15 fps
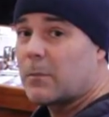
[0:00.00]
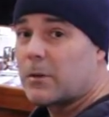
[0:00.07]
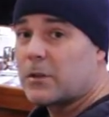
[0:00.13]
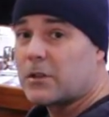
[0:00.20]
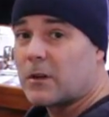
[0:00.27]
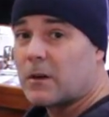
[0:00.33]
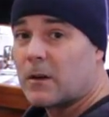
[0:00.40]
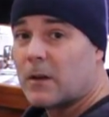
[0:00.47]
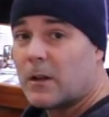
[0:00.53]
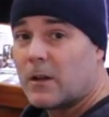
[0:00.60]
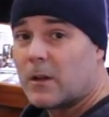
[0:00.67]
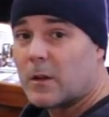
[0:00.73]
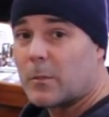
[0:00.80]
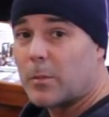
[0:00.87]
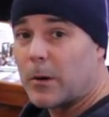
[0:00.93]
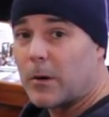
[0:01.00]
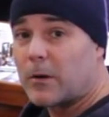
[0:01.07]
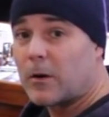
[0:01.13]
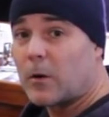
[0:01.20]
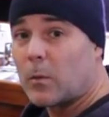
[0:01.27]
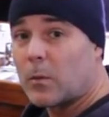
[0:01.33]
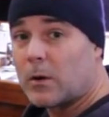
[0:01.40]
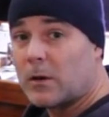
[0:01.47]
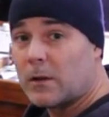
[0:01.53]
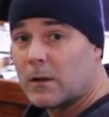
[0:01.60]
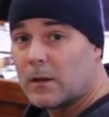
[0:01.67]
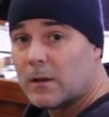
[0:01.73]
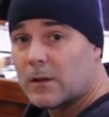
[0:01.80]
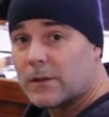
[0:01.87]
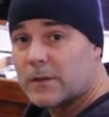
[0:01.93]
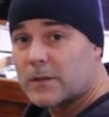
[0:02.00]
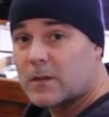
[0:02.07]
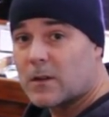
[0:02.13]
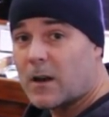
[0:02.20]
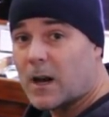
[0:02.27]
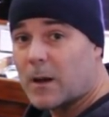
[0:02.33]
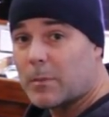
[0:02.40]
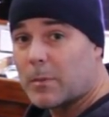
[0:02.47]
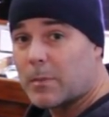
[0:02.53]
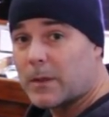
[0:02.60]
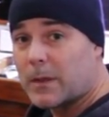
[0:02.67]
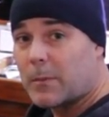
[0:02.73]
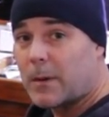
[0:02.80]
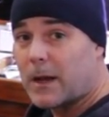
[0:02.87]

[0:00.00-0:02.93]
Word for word: temperature, the burner will stop, but the